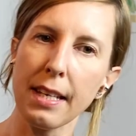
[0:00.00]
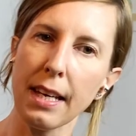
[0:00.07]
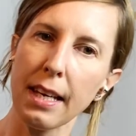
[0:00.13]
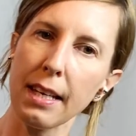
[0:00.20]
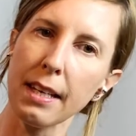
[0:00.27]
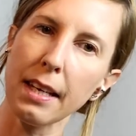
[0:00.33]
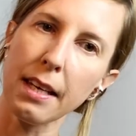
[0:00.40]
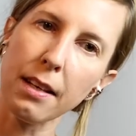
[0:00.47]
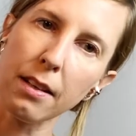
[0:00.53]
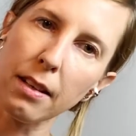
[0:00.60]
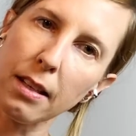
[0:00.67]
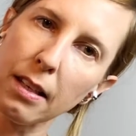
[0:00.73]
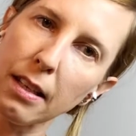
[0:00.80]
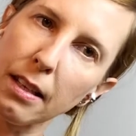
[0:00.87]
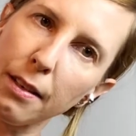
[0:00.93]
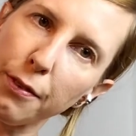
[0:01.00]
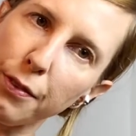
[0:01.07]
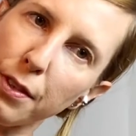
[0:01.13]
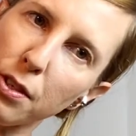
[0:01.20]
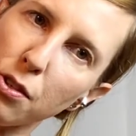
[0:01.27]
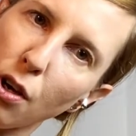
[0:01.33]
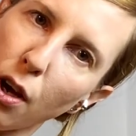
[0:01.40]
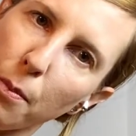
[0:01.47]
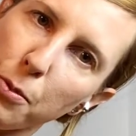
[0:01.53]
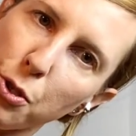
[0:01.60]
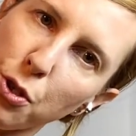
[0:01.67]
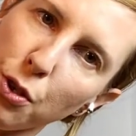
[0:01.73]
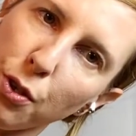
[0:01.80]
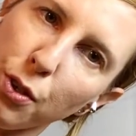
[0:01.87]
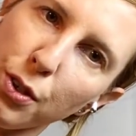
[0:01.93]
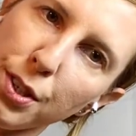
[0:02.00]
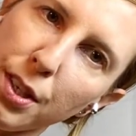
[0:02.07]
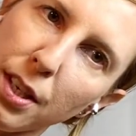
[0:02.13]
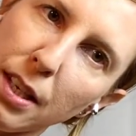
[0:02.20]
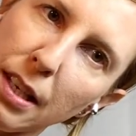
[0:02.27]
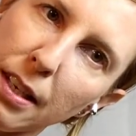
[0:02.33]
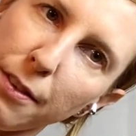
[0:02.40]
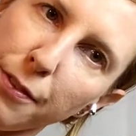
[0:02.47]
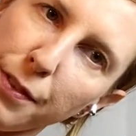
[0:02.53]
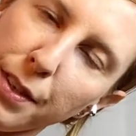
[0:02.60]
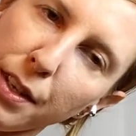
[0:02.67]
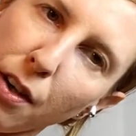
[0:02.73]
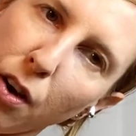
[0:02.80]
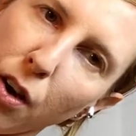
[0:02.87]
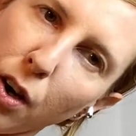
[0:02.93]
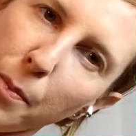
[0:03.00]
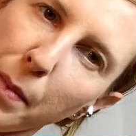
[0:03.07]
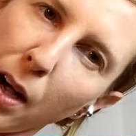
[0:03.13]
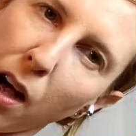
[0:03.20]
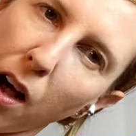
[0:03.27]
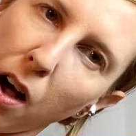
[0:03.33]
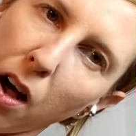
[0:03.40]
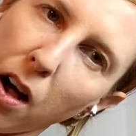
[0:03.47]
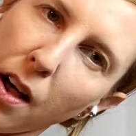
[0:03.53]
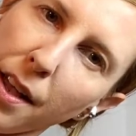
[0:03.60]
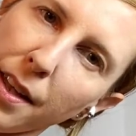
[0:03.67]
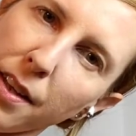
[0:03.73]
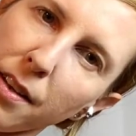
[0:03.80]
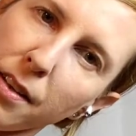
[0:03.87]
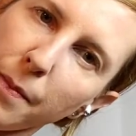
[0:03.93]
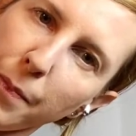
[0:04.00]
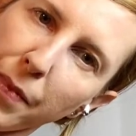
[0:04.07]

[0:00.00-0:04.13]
Inhale, lift the top shoulder, lift the arm higher.